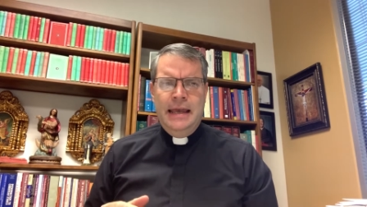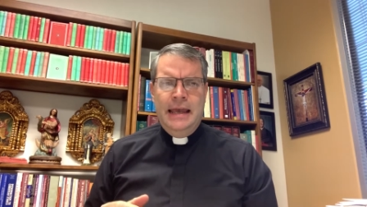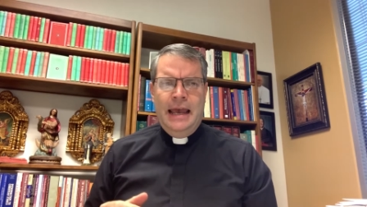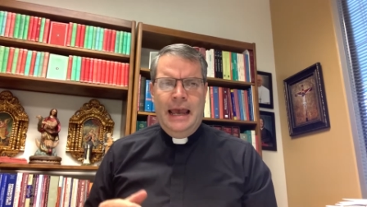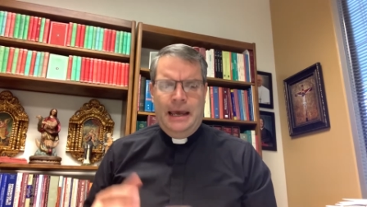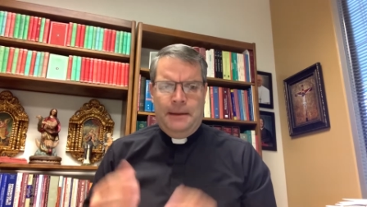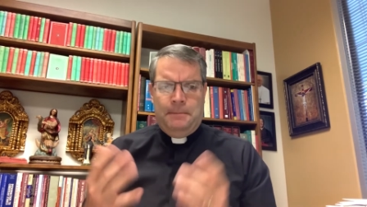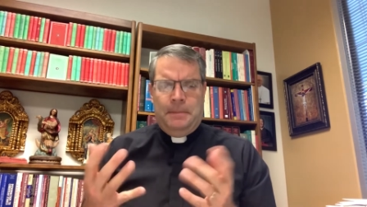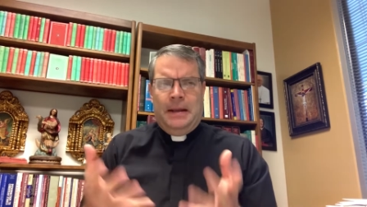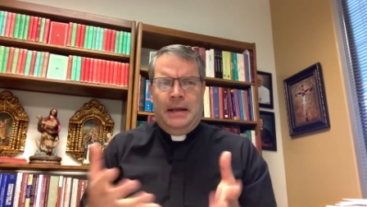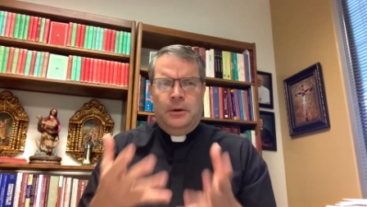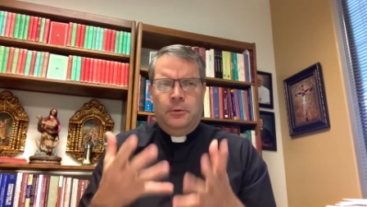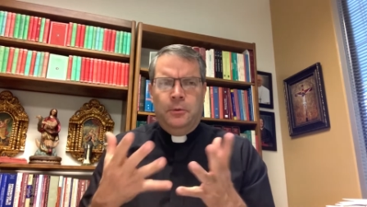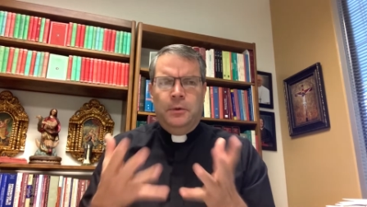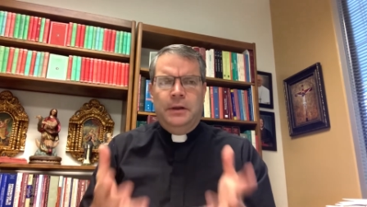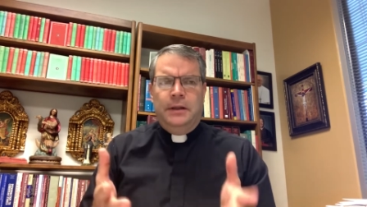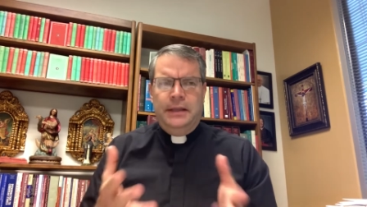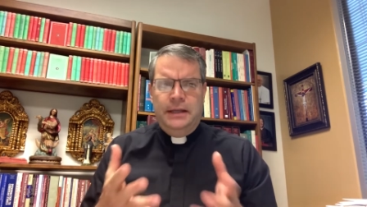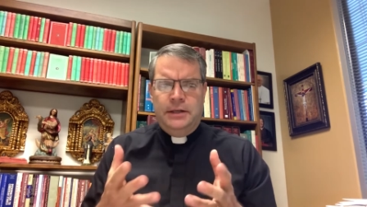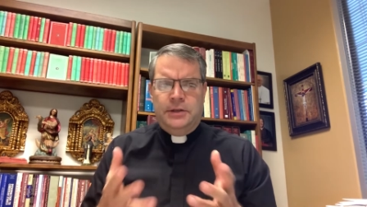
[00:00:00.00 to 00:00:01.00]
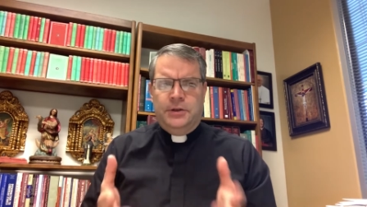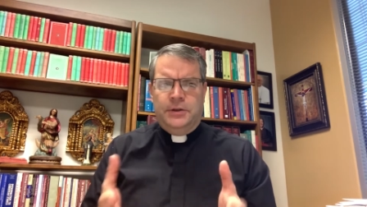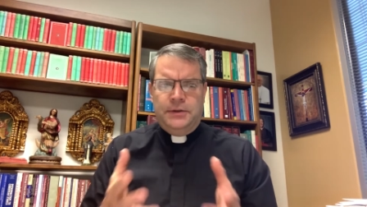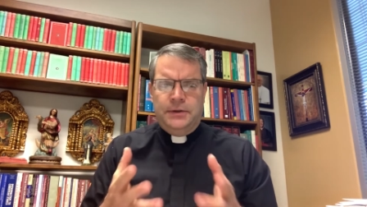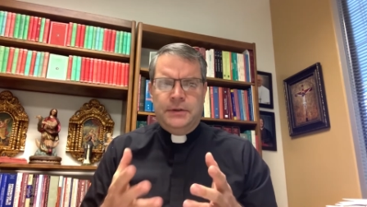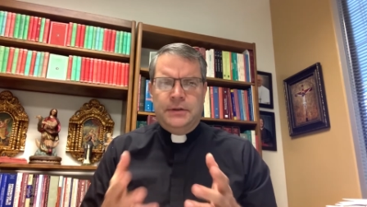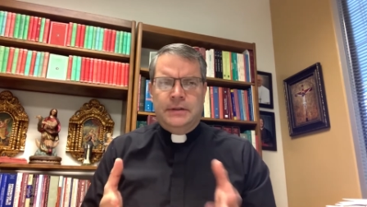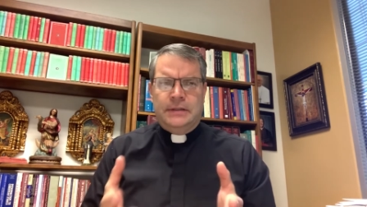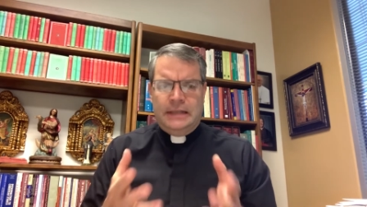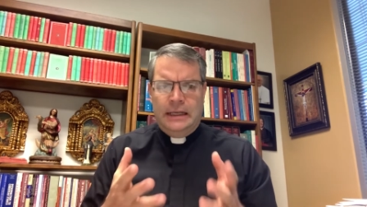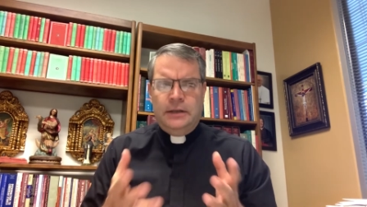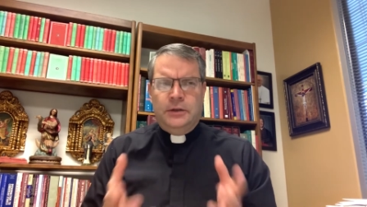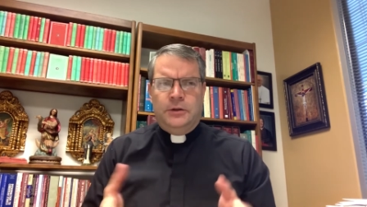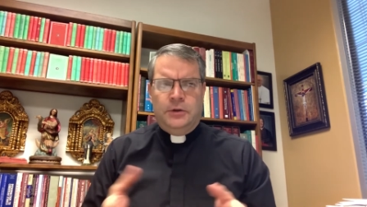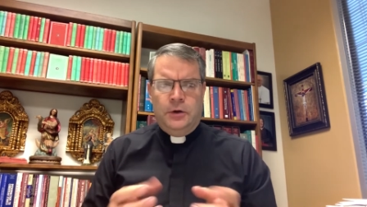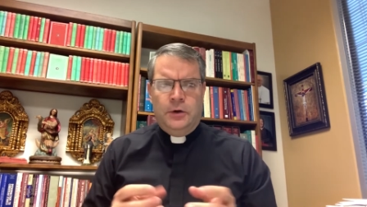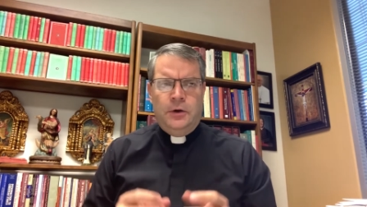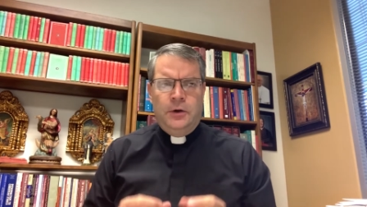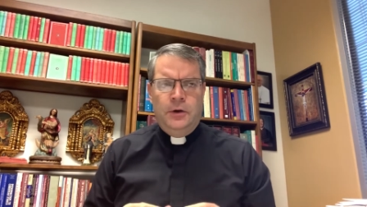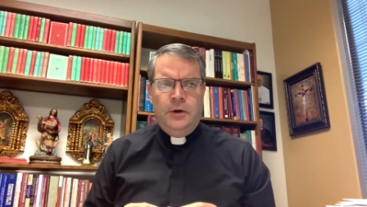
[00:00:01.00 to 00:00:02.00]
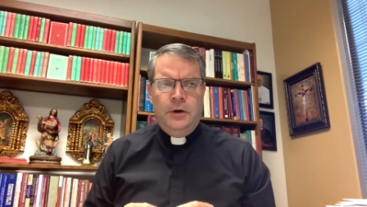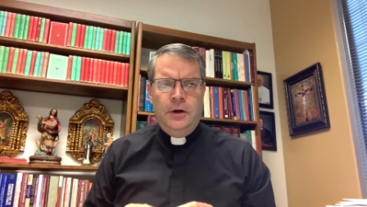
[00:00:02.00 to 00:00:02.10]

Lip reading: had been a religious center.